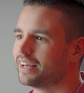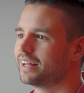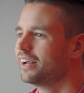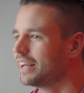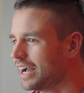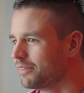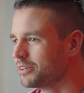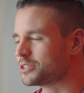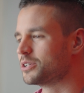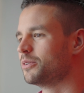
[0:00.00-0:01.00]
And on
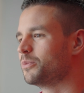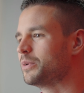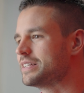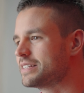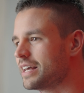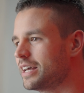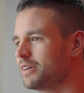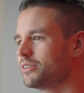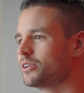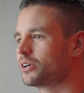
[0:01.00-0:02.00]
average, we
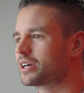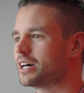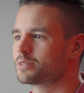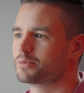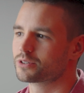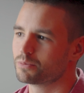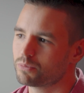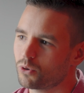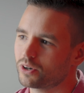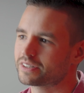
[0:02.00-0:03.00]
save your customer
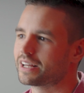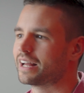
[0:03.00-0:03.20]
support